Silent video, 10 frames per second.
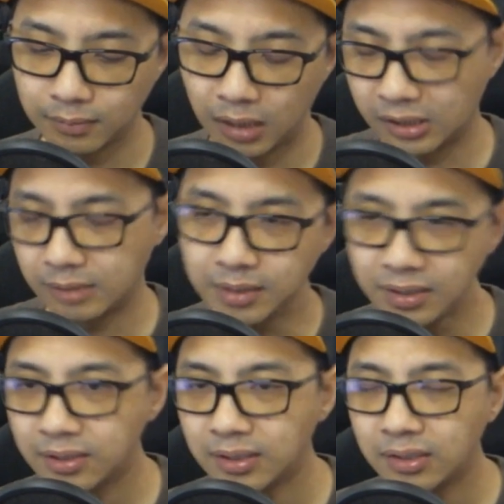
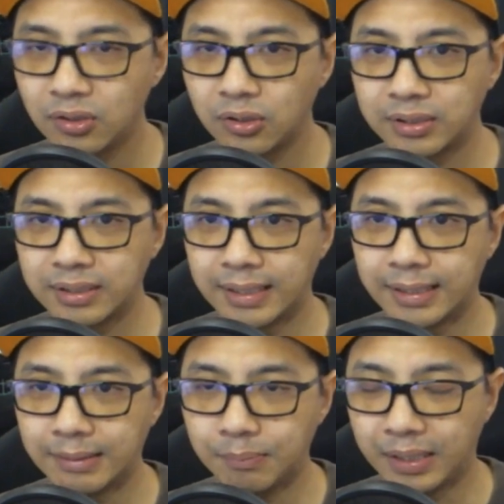Artemis talks
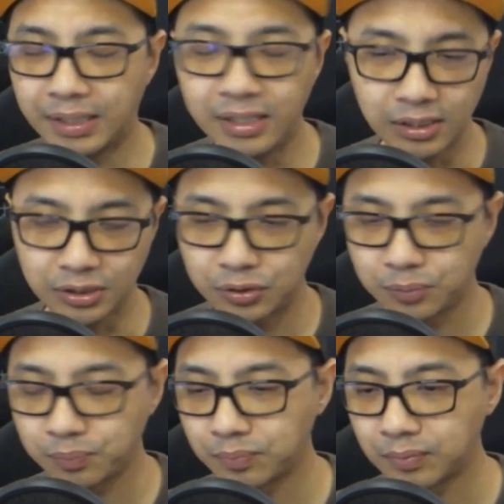in plain English.
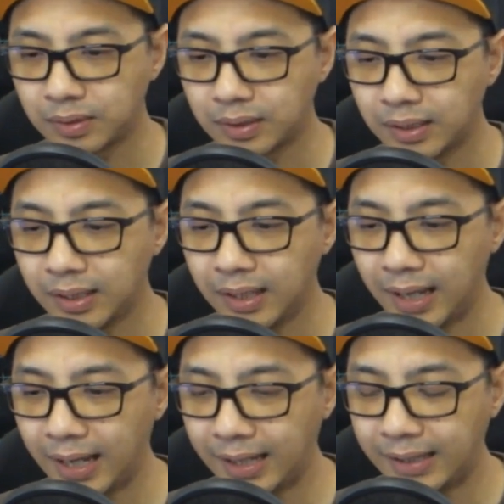
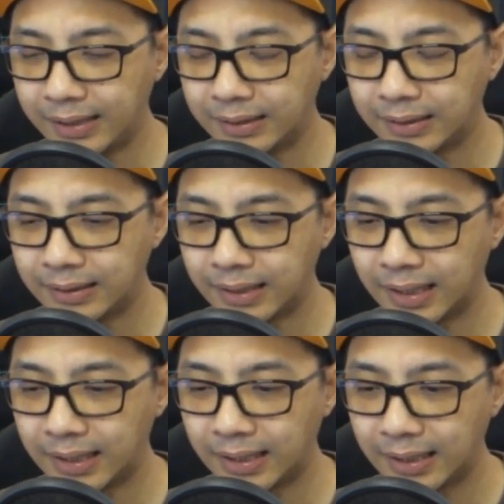And
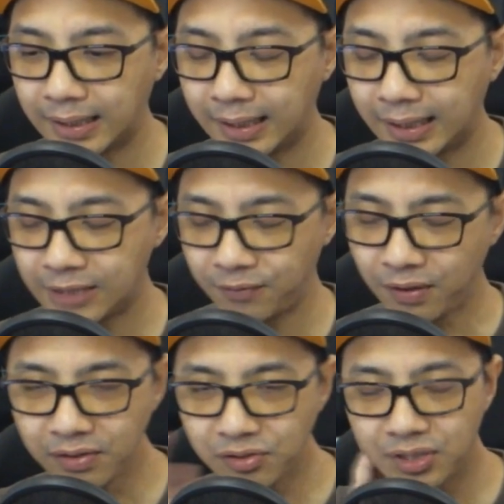it's
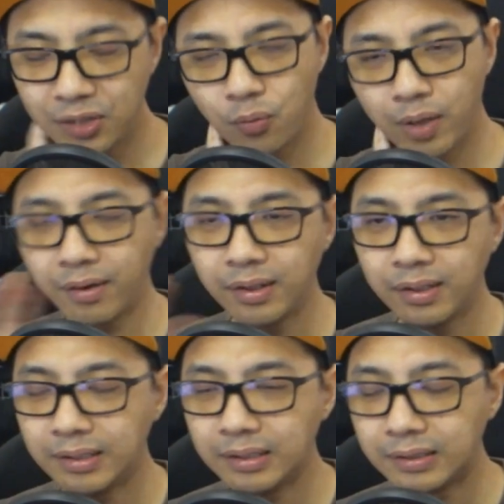interesting where
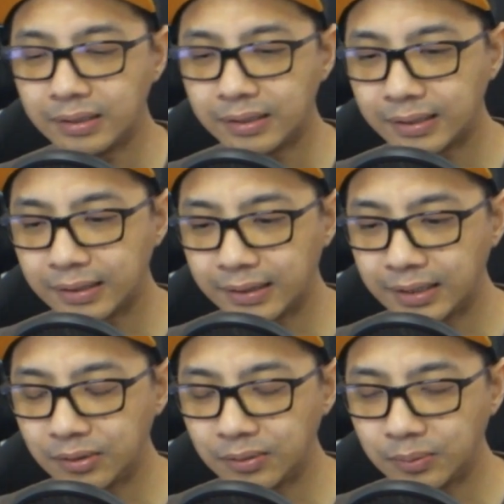
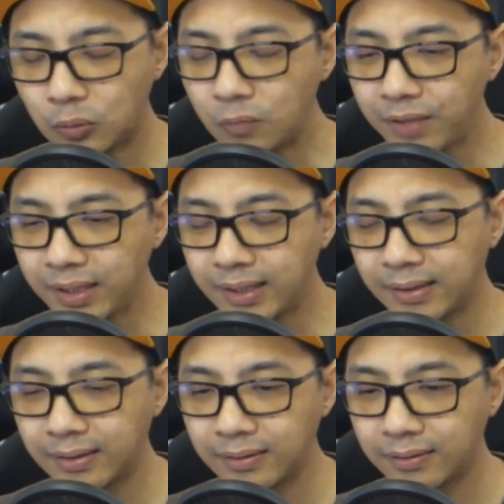the movie
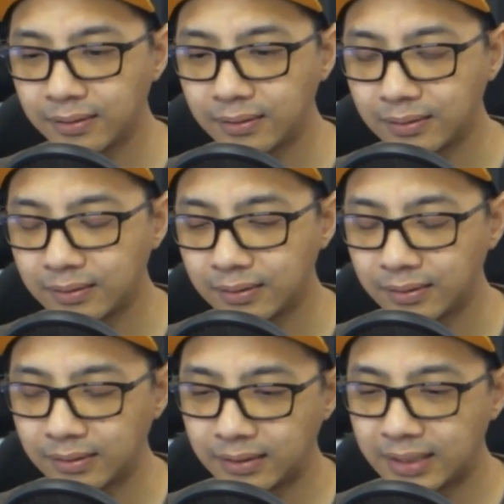
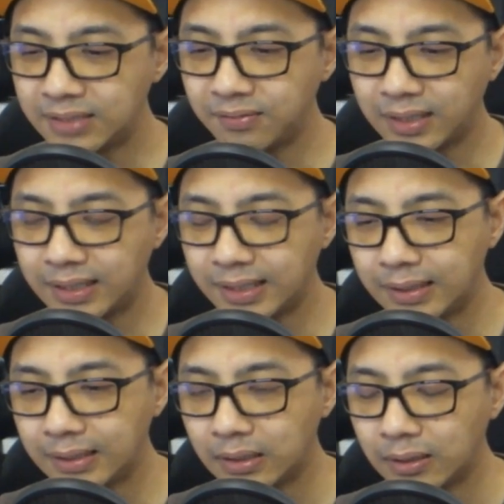doesn't
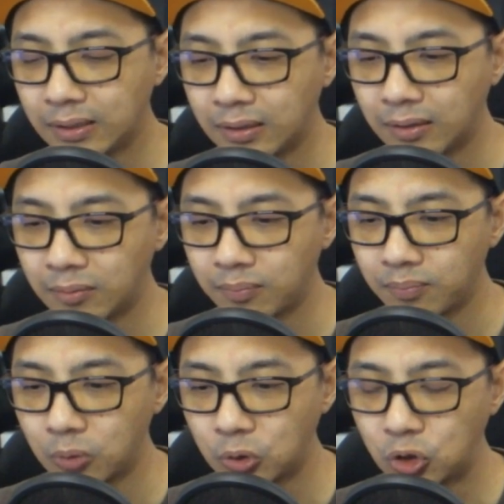really
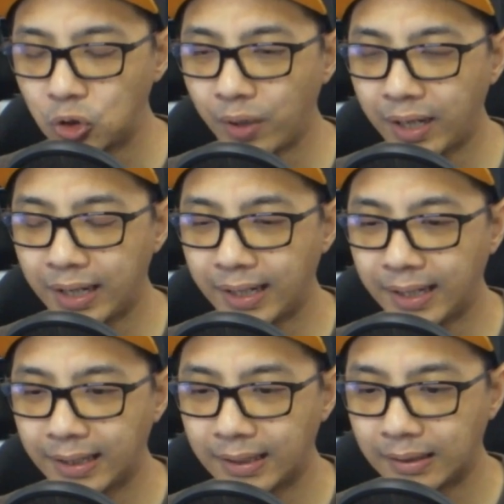
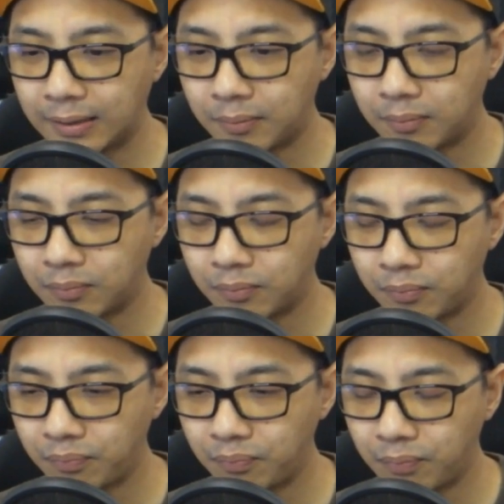portray
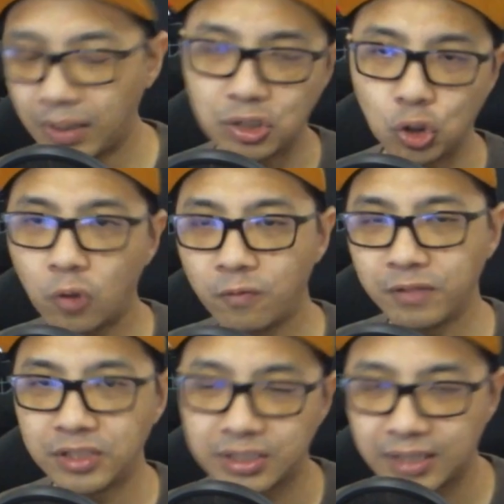Mila
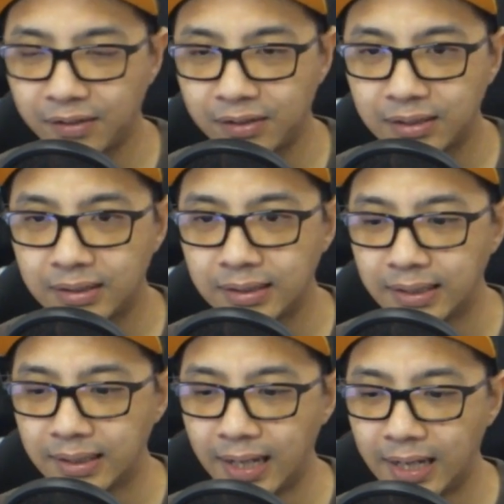Jovovich's character
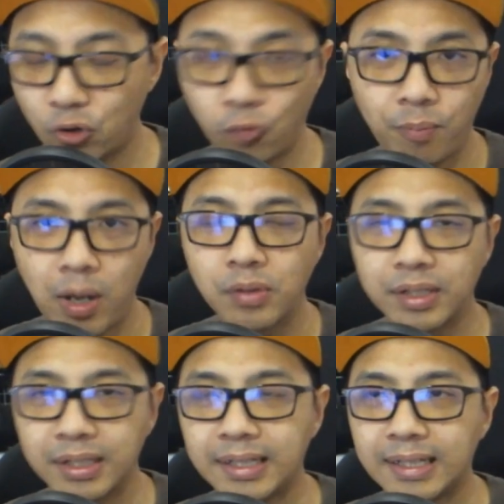as
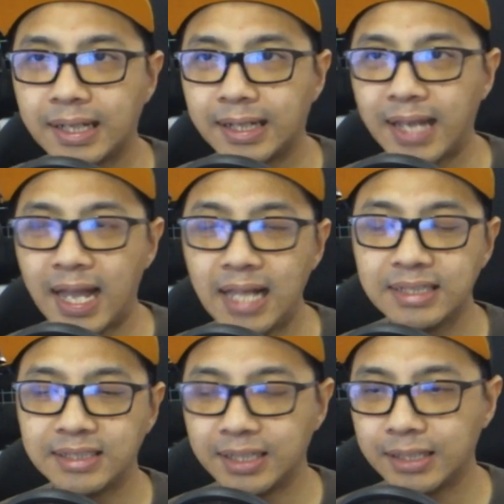overpowered, like
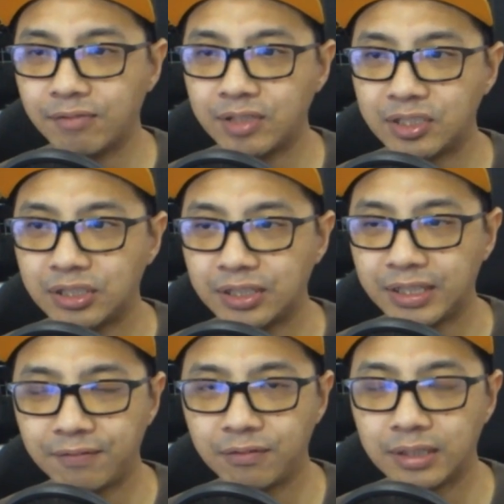Alice in Resident
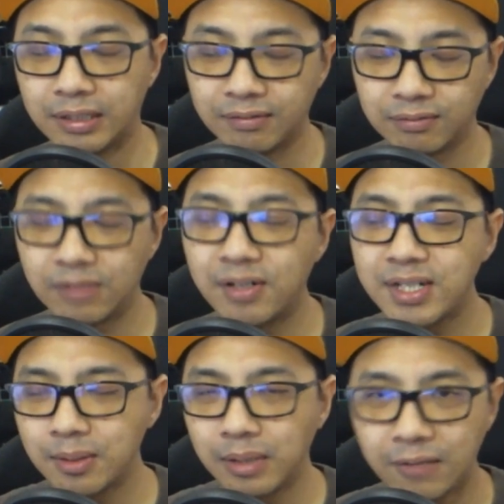Evil, the
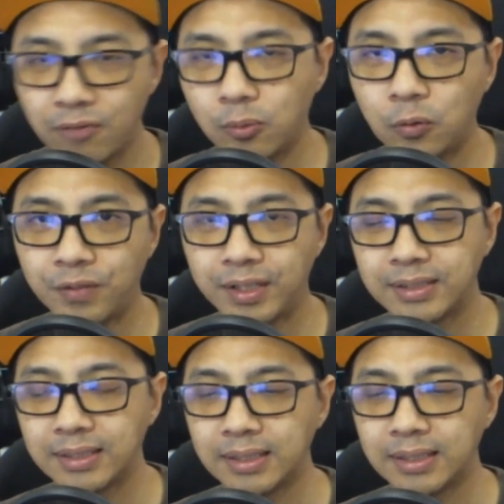Resident Evil movies.